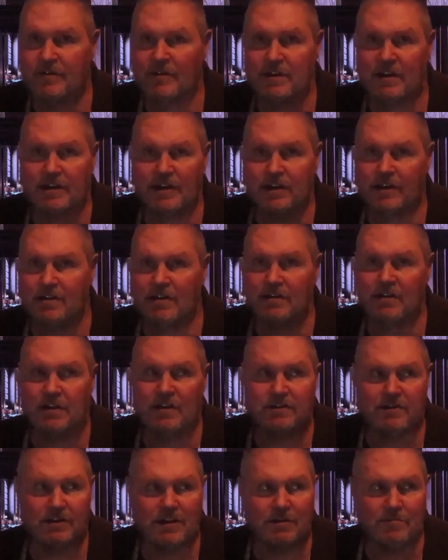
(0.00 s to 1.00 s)
perfectly
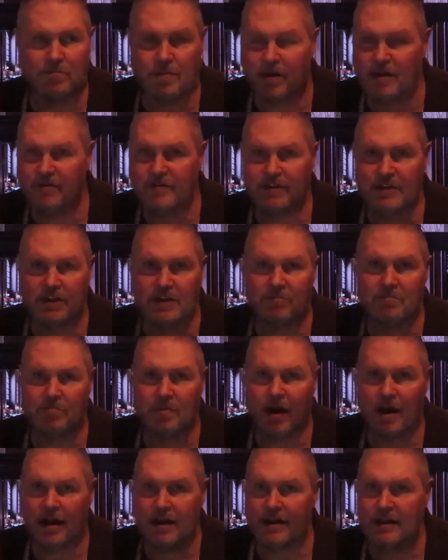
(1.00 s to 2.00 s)
good looking,
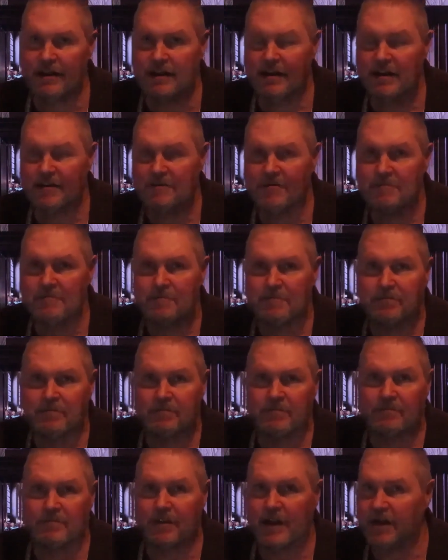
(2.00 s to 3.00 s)
perfect in body,
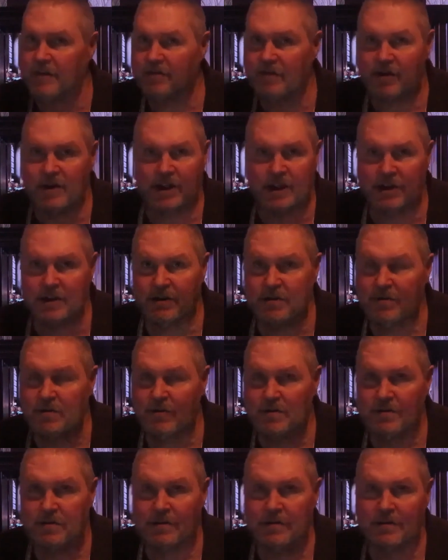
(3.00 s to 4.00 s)
never
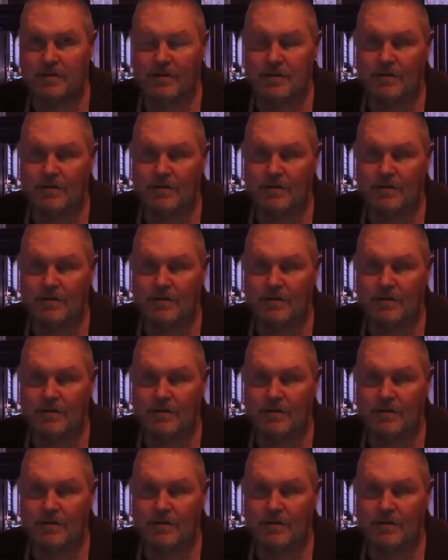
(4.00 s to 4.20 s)
ill,